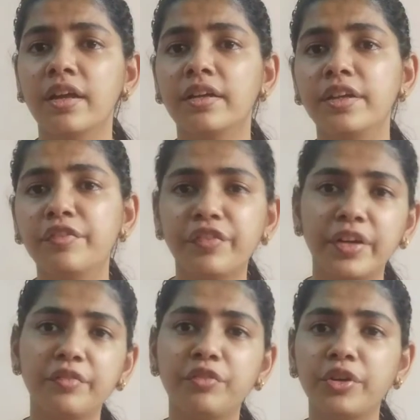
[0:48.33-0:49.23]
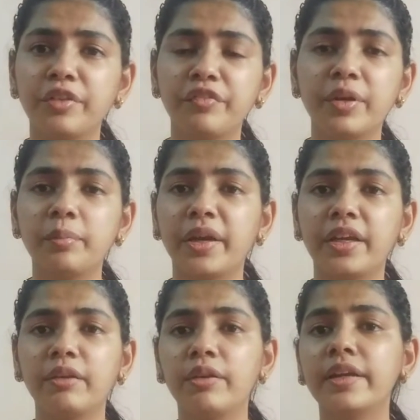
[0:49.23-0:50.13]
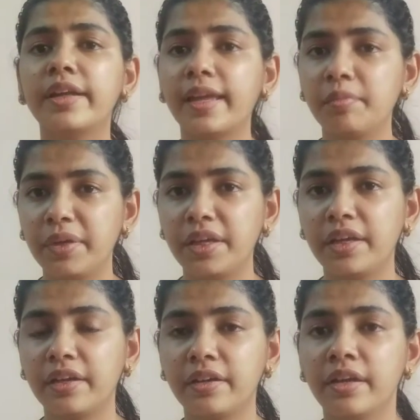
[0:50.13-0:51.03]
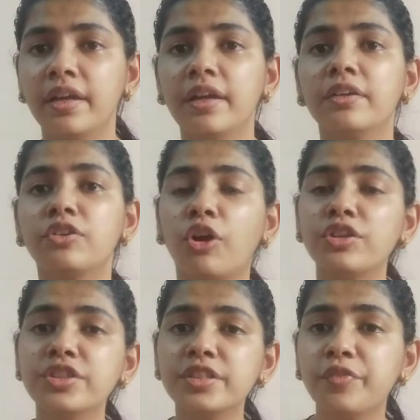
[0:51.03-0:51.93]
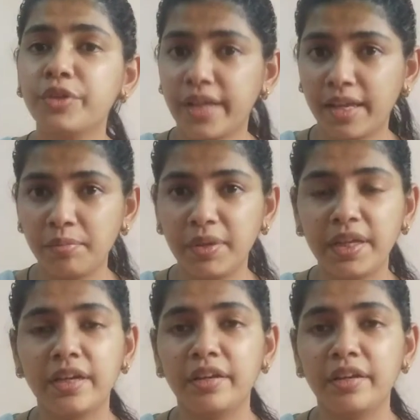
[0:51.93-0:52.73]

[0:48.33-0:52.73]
different for different particular time period, not just for time period.